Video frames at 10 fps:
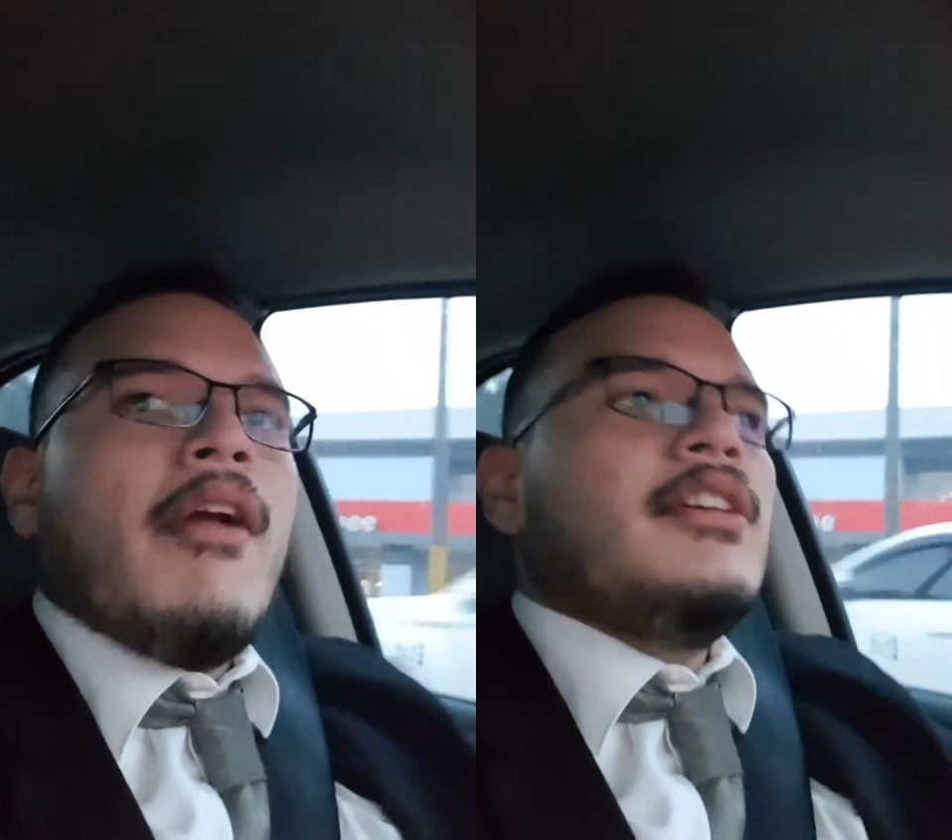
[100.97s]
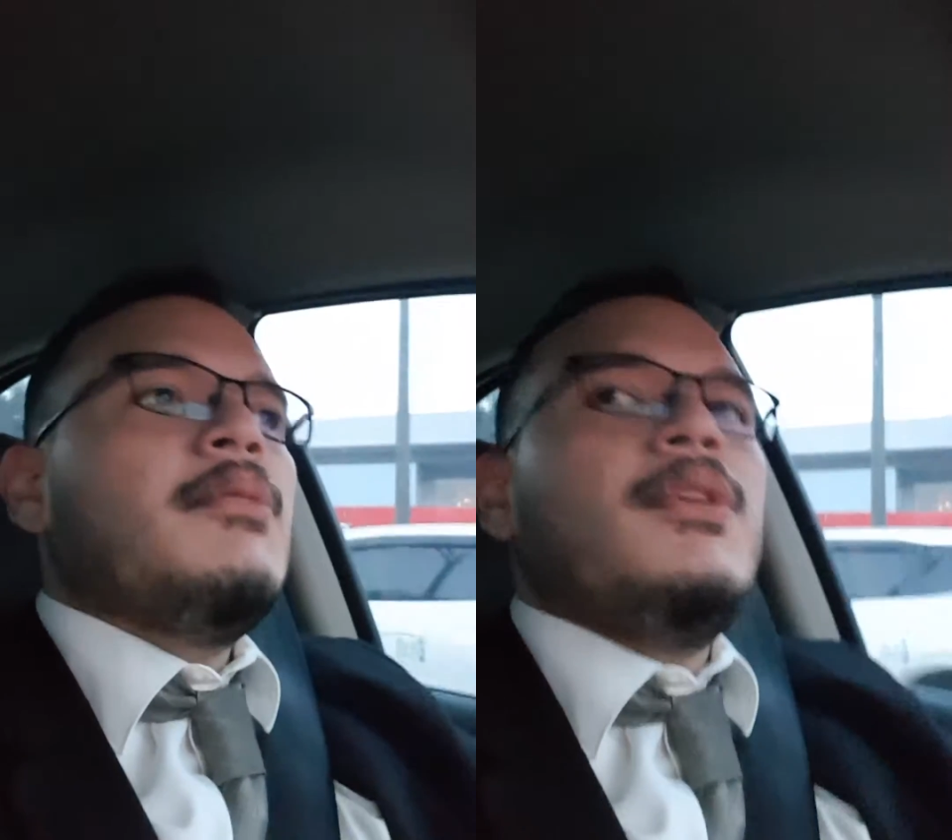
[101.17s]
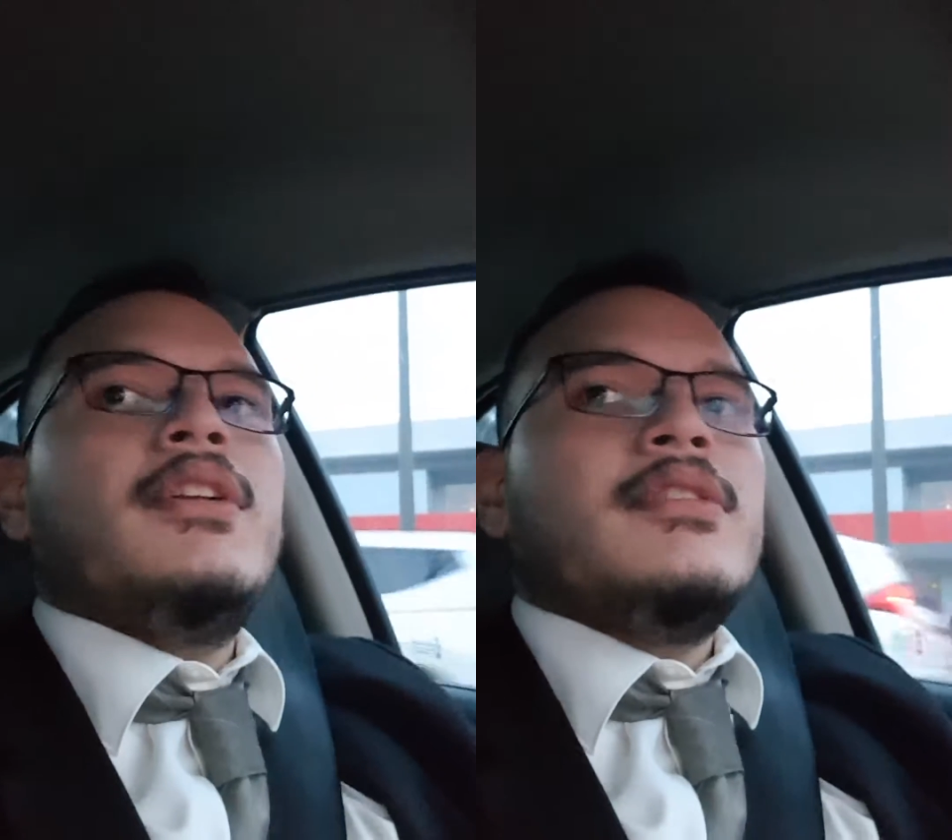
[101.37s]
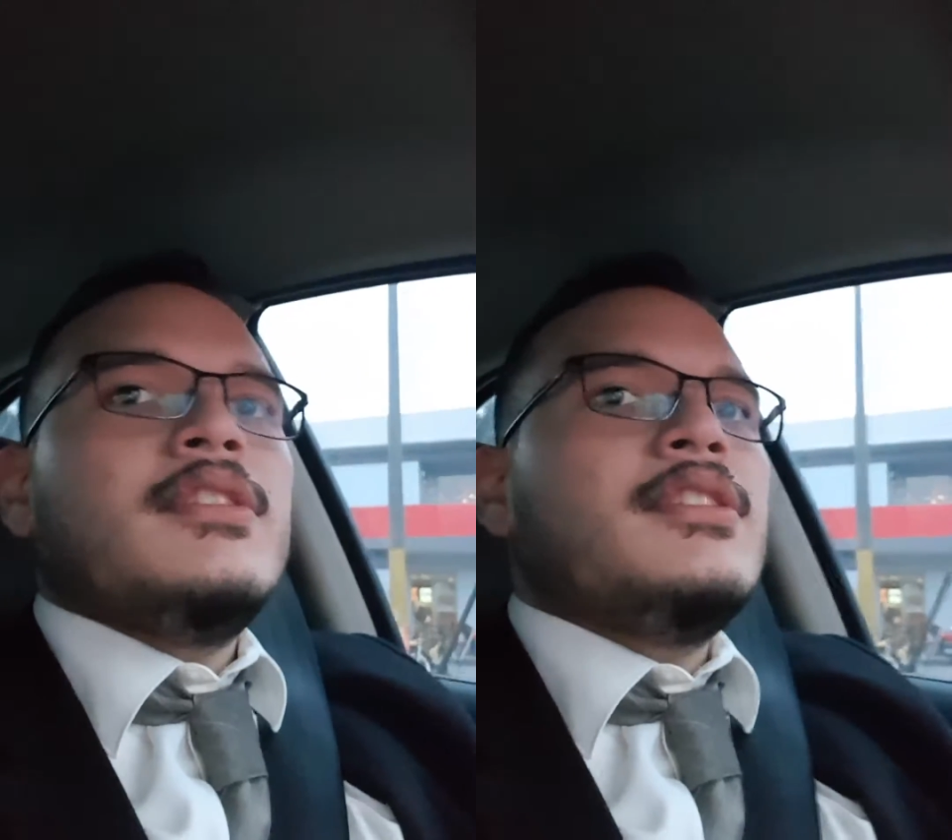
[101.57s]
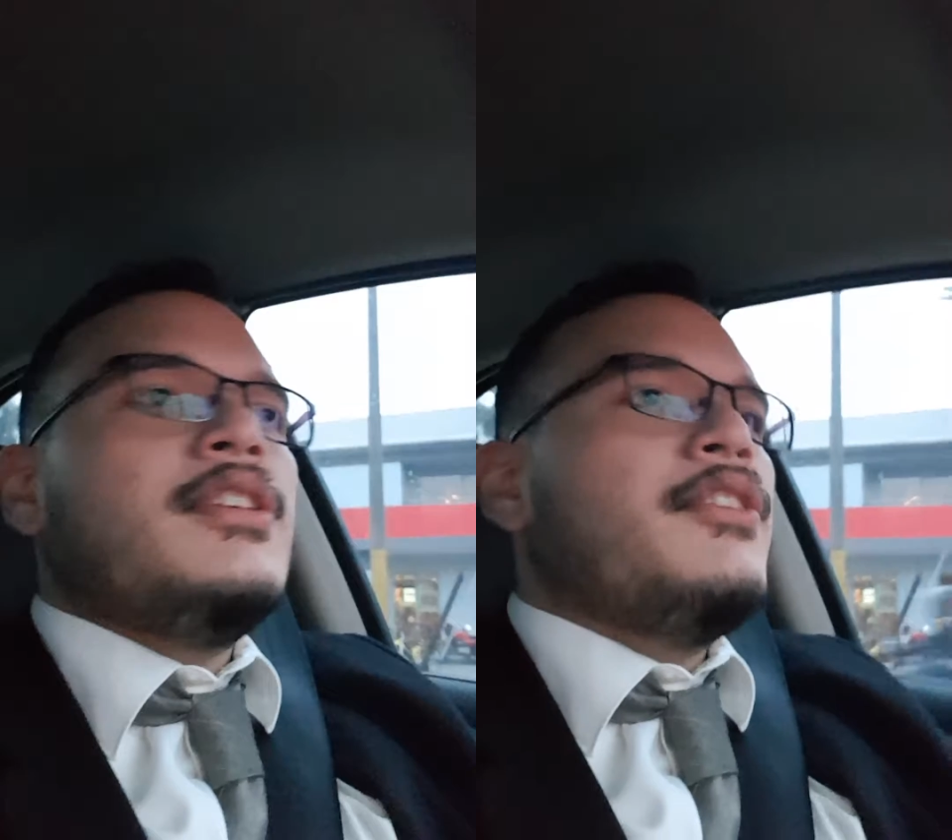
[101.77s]
Come on,
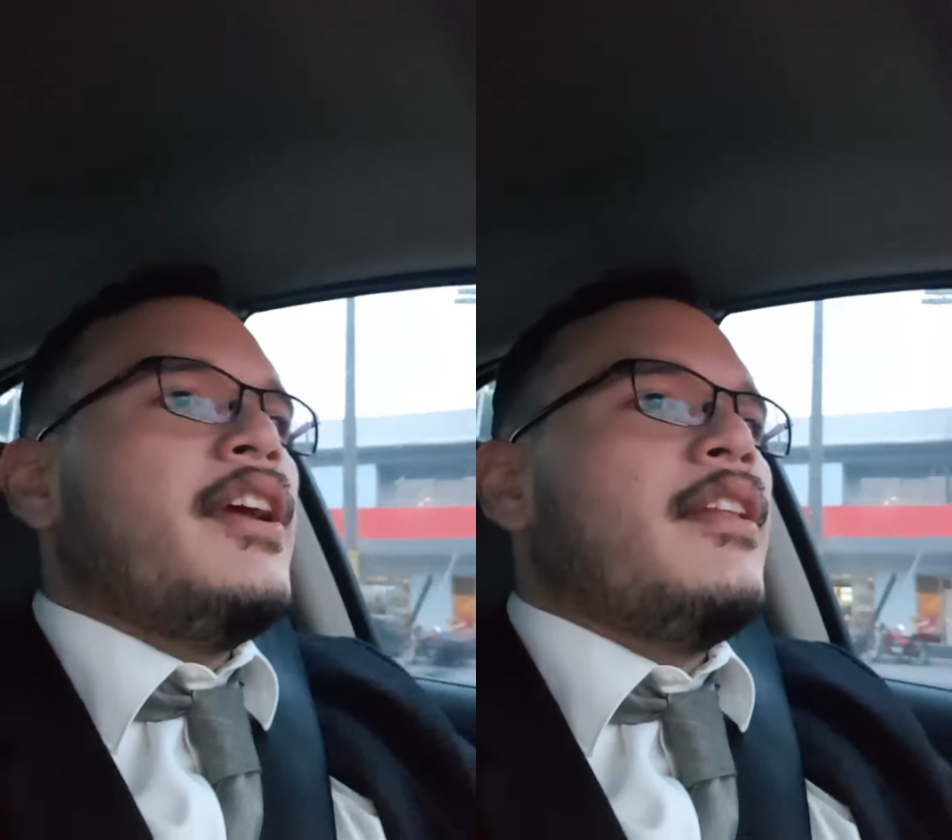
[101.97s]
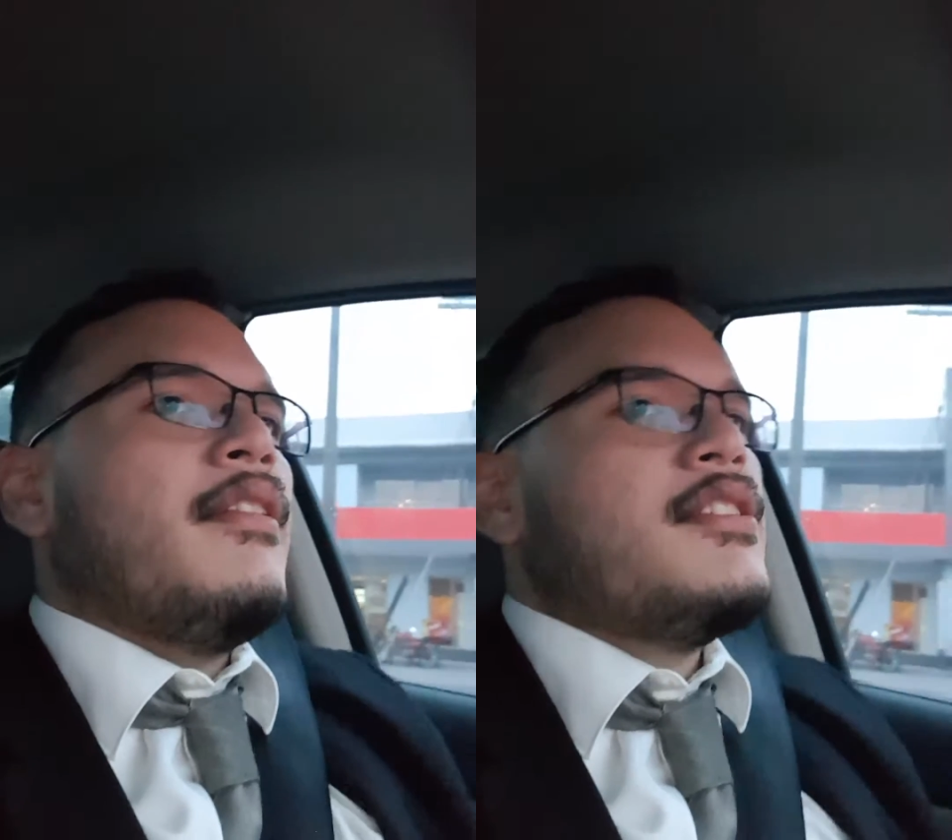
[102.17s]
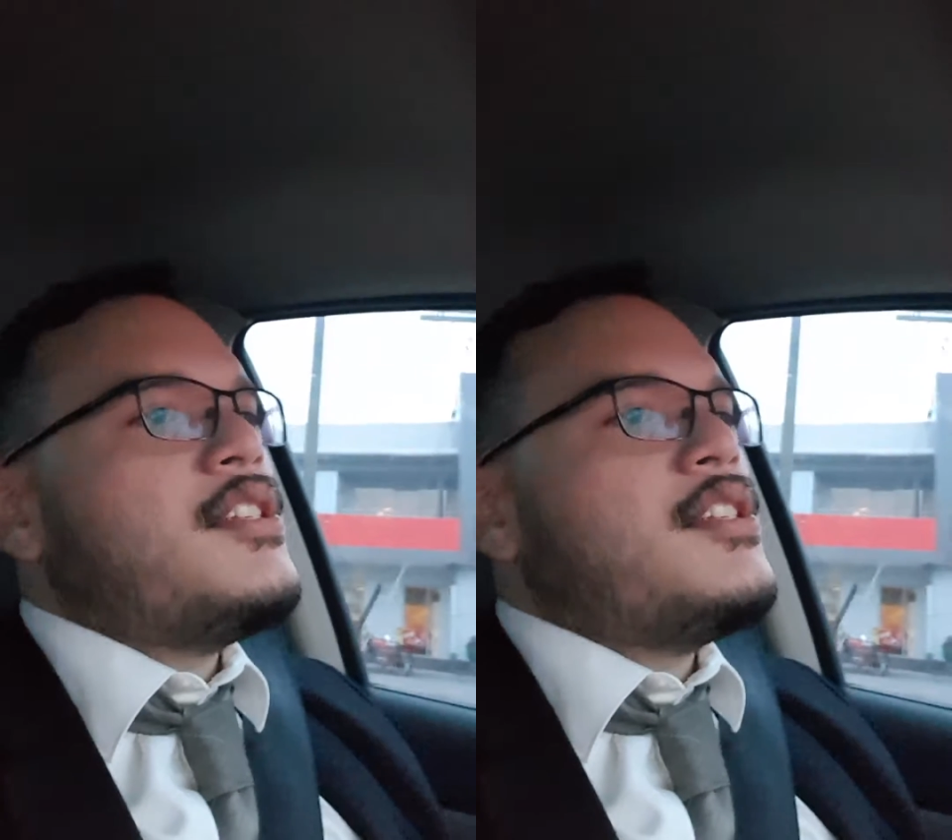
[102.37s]
just turn right.